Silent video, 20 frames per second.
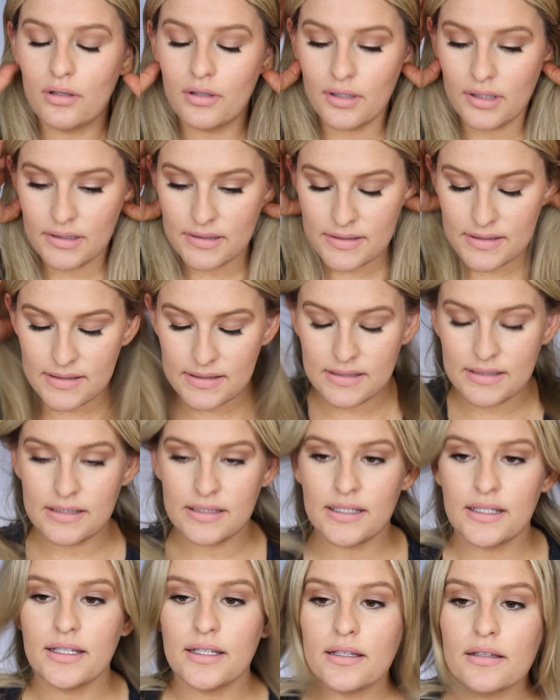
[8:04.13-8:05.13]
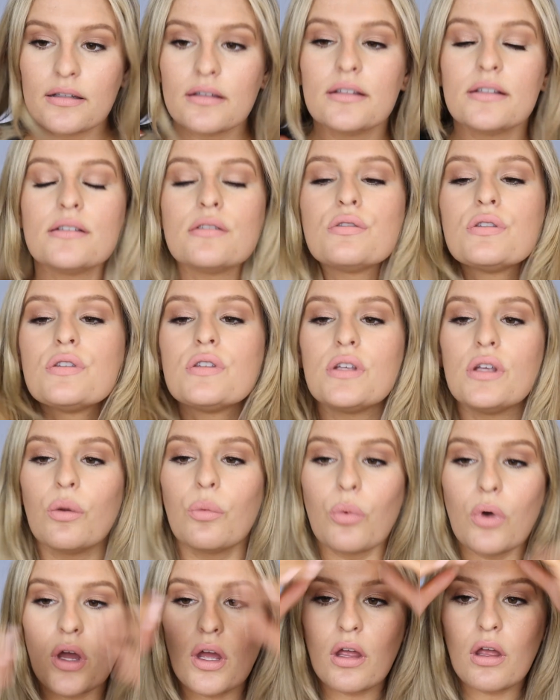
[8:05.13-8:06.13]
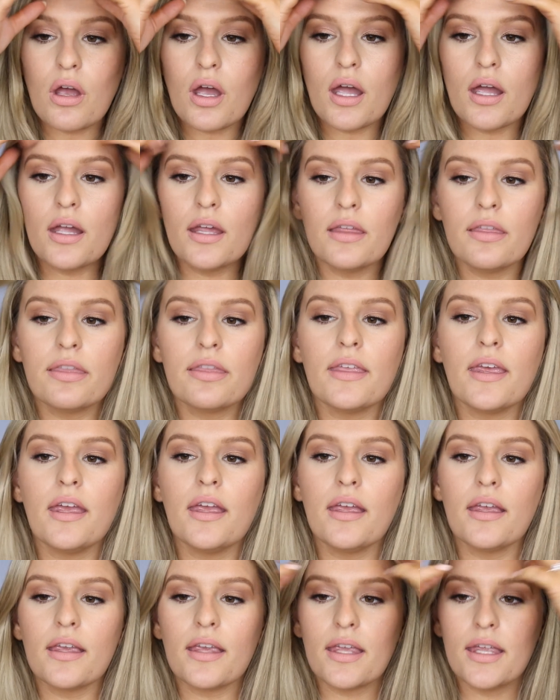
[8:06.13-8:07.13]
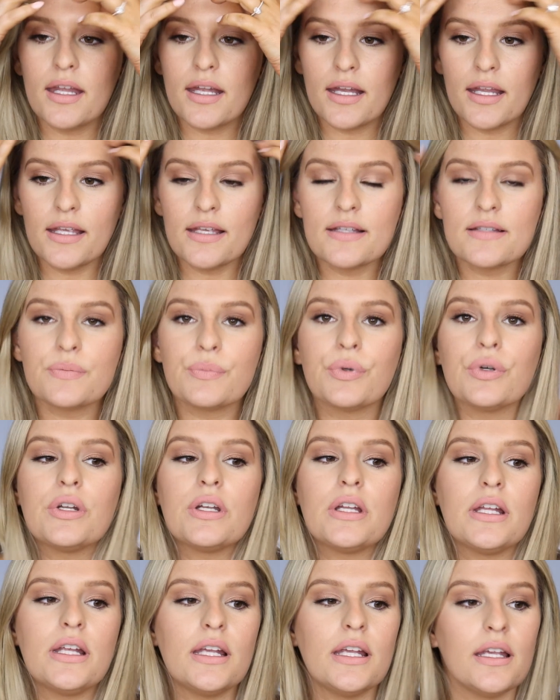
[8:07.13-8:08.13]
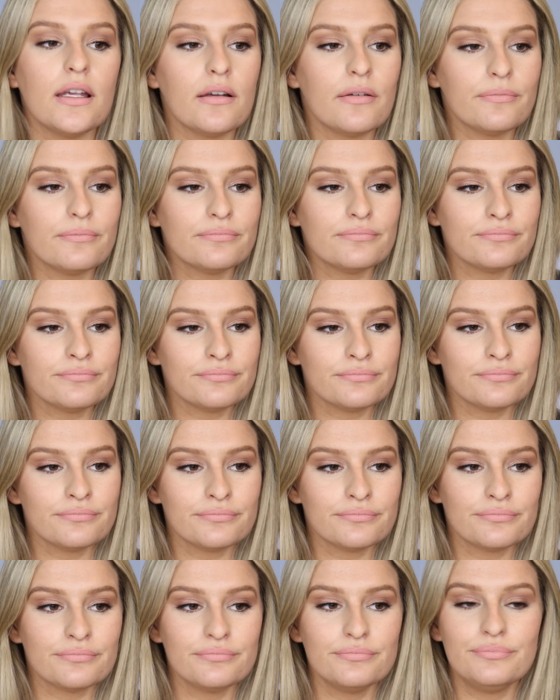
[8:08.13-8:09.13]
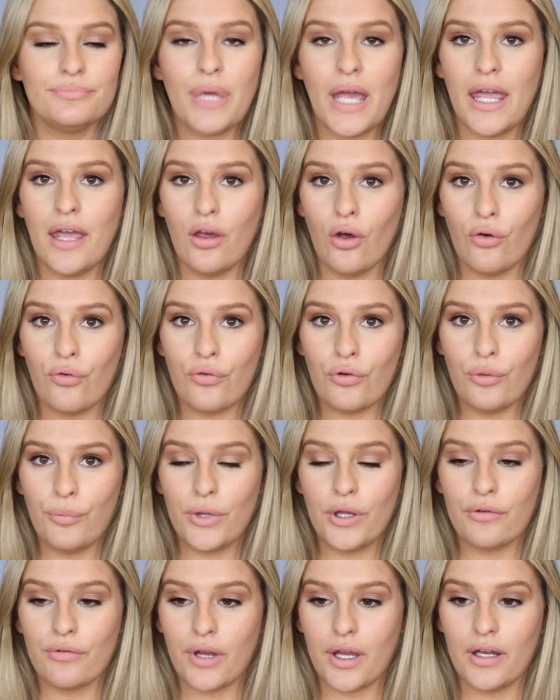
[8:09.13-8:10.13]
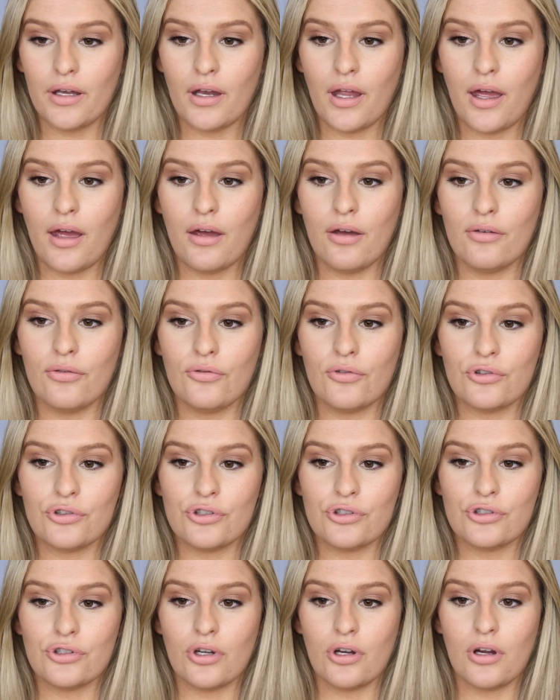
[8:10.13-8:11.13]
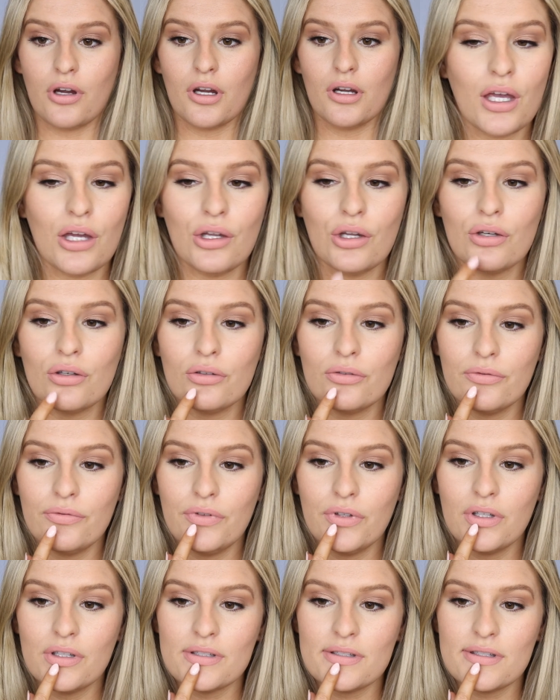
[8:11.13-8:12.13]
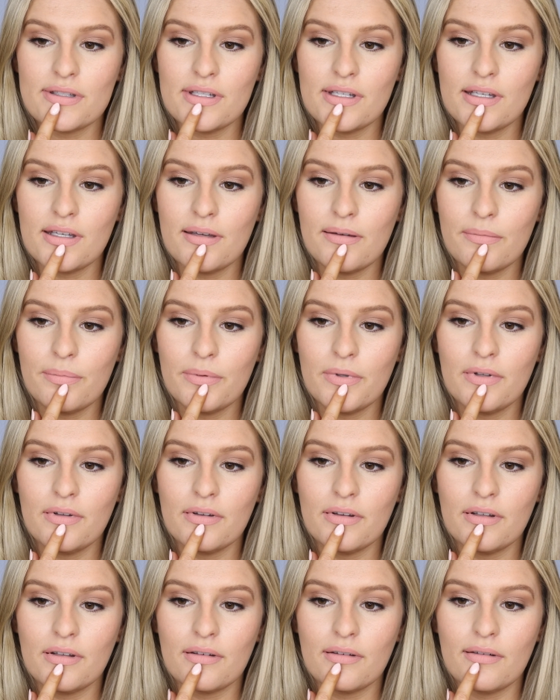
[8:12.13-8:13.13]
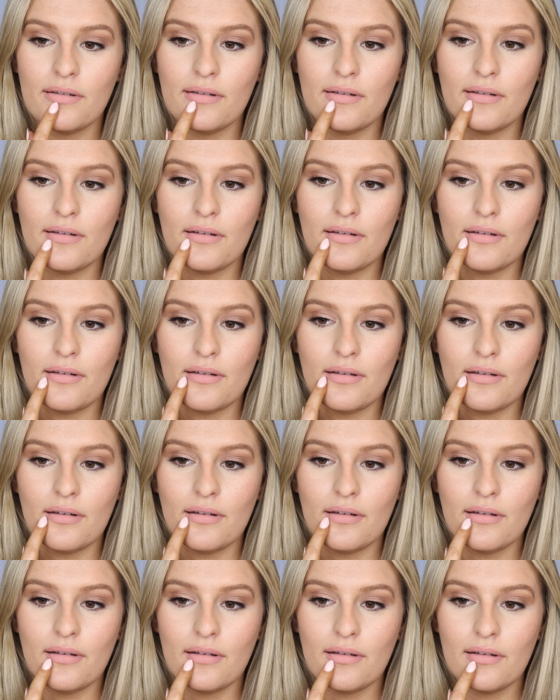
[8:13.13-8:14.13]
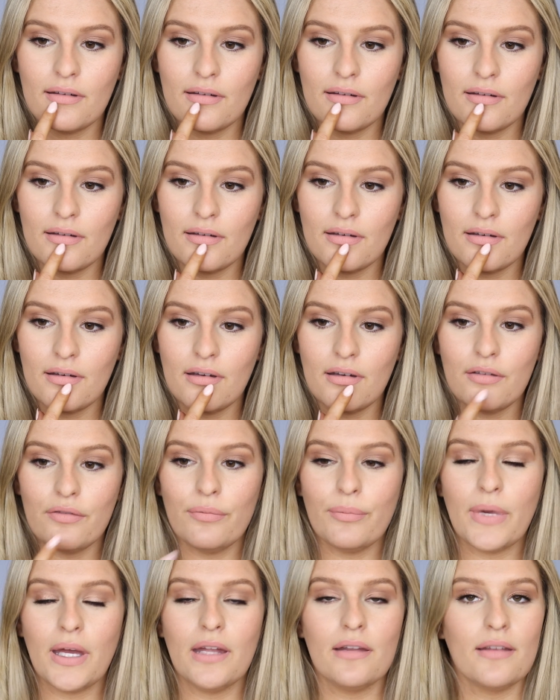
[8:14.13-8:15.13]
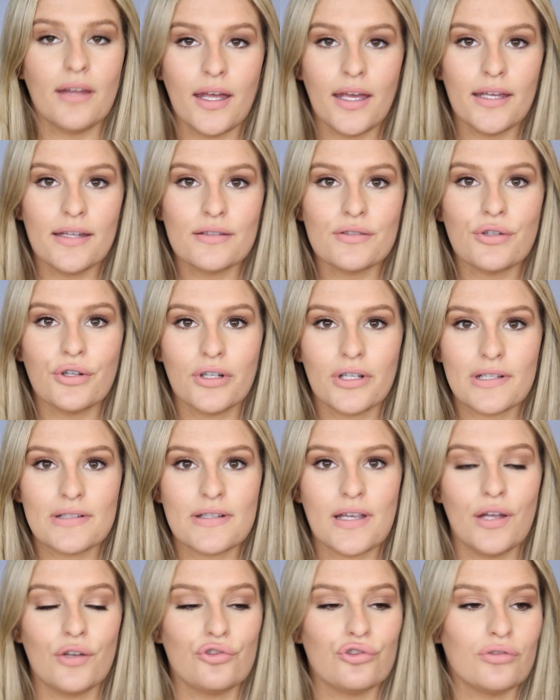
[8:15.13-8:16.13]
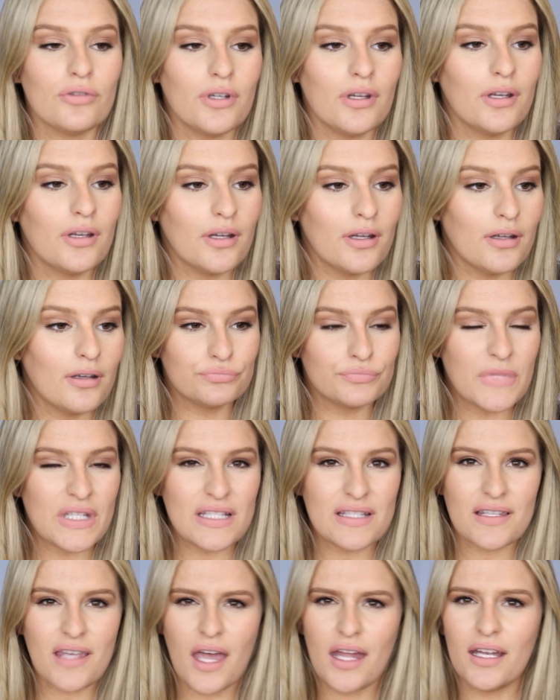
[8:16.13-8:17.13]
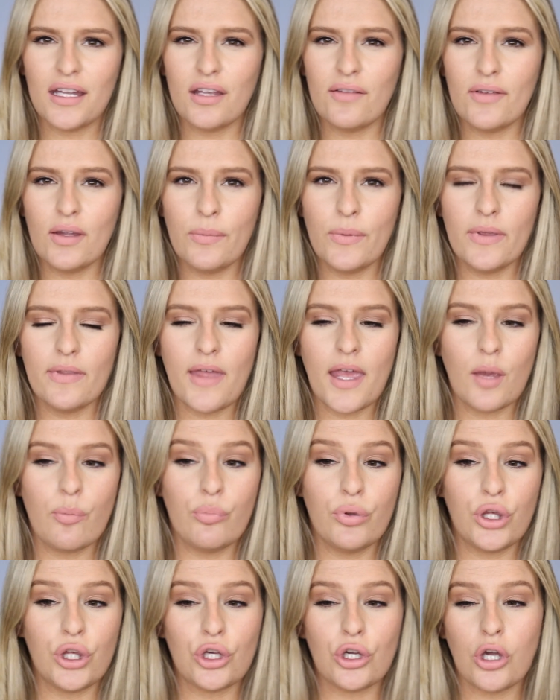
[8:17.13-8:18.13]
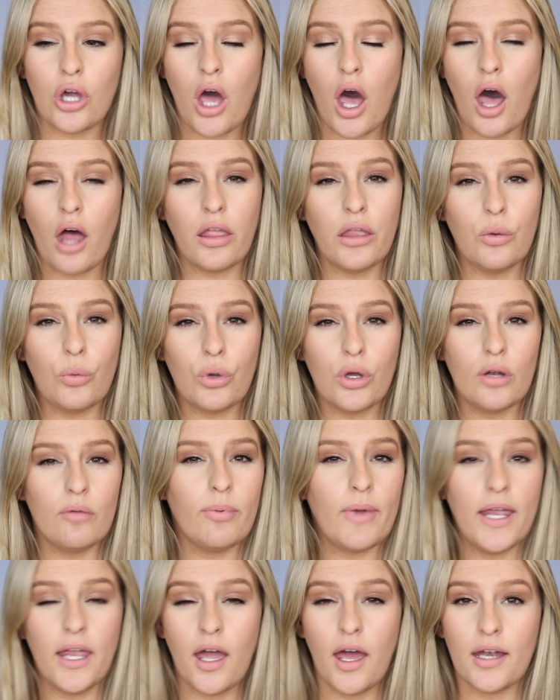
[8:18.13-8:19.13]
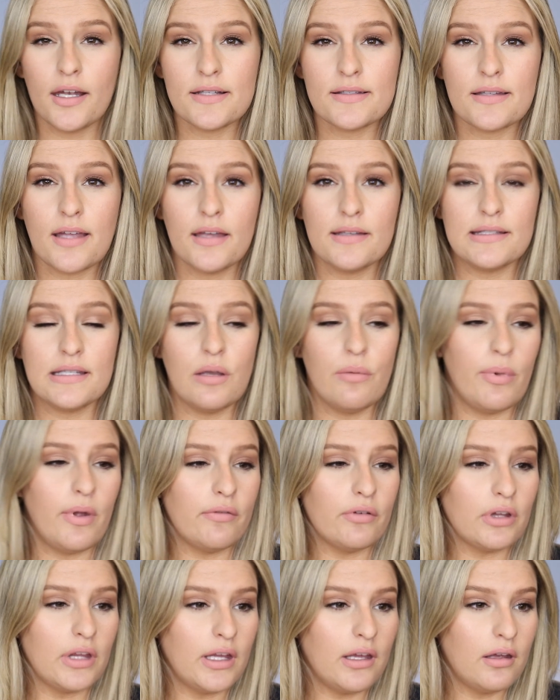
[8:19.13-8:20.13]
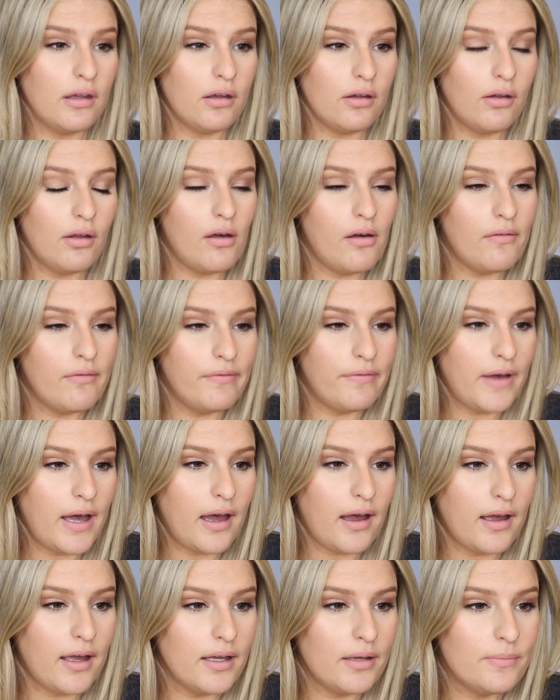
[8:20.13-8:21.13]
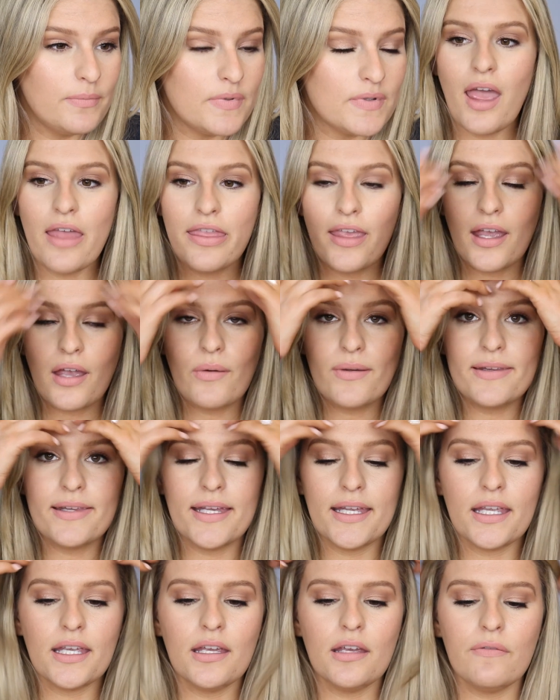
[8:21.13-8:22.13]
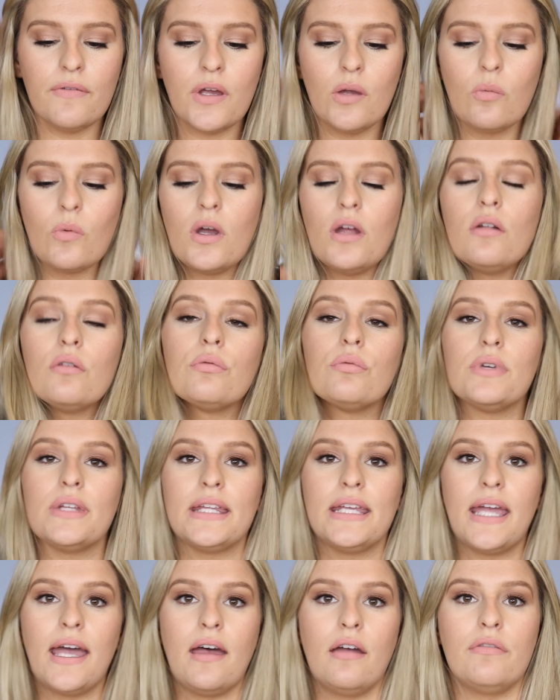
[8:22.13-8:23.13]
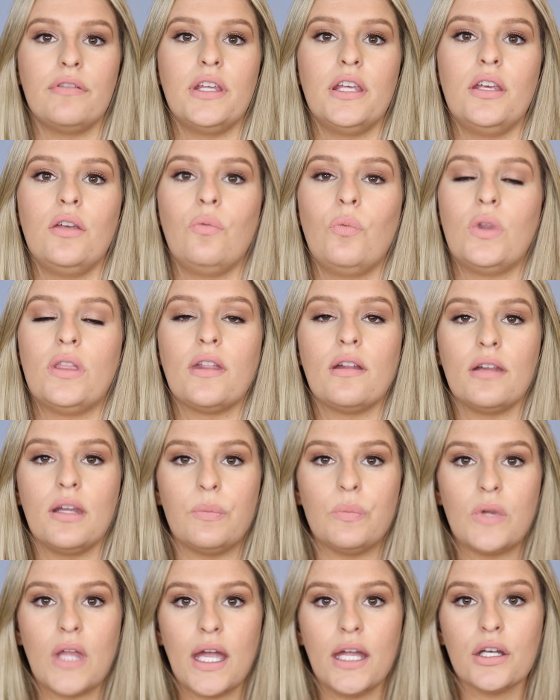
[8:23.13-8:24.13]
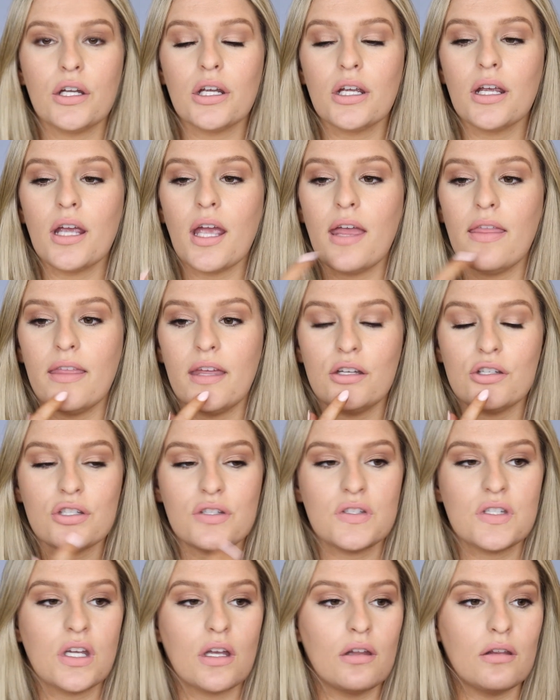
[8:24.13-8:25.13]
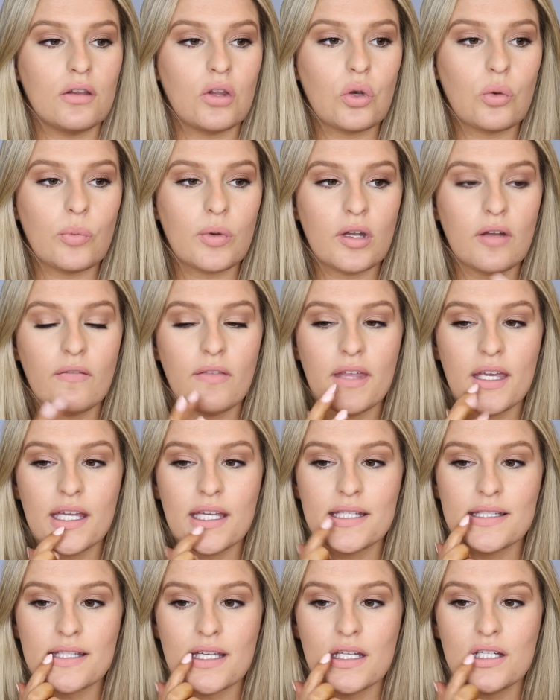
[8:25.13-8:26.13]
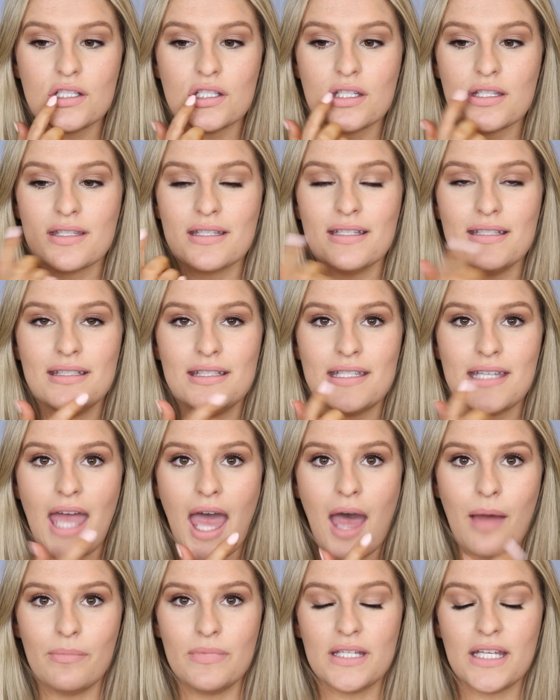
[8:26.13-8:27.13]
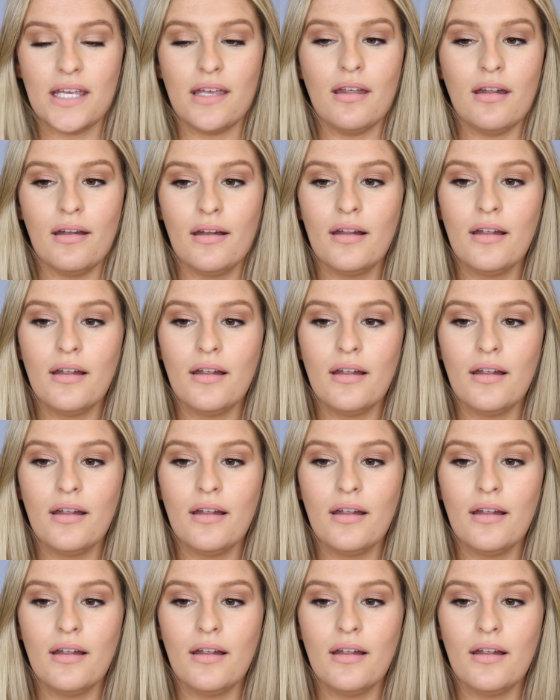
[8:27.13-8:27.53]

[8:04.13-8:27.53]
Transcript: Let's see. Let's see what I think. It is pretty pale for me right now, for sure. I don't know if you can see it, but like all of my lines are exaggerated. This is kind of giving me like Pure Hollywood by Anastasia Beverly Hill vibes. I think I would like it if I went really heavy with the lip liner and then just took a little bit of this and just dabbed it